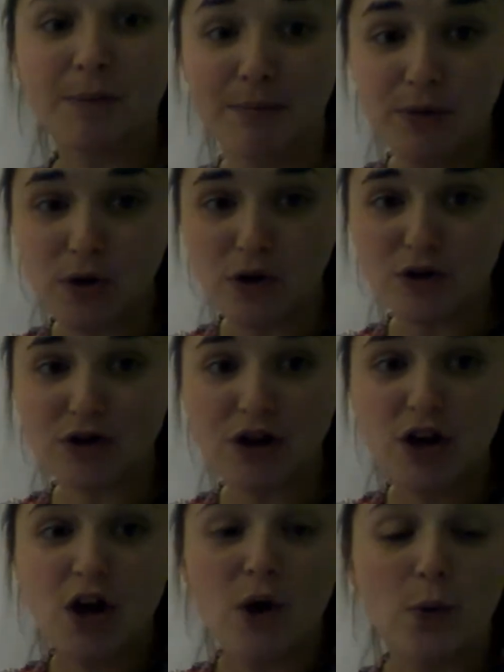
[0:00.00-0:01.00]
But
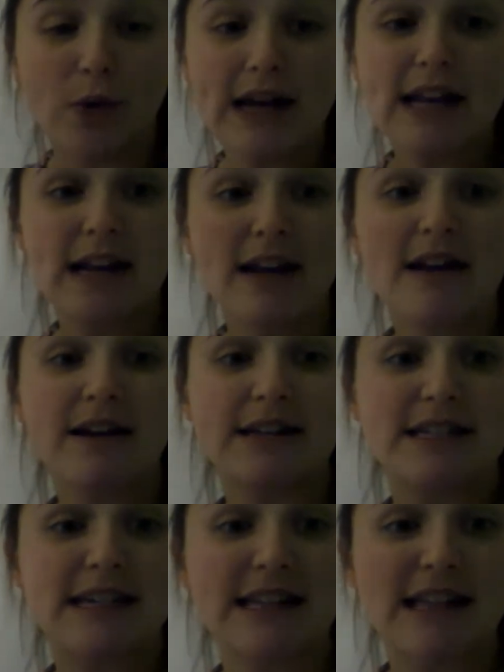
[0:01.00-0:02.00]
We
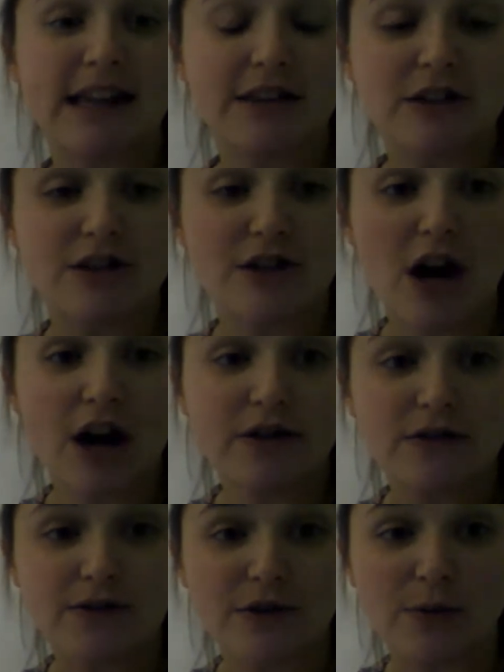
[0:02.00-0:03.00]
learnt at the start
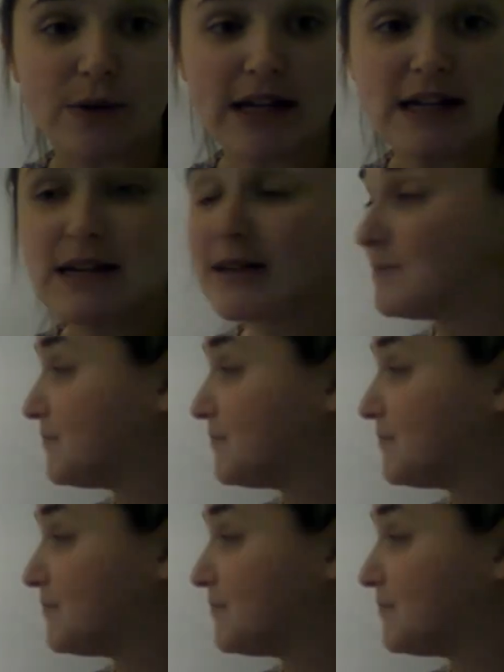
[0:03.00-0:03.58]
of the week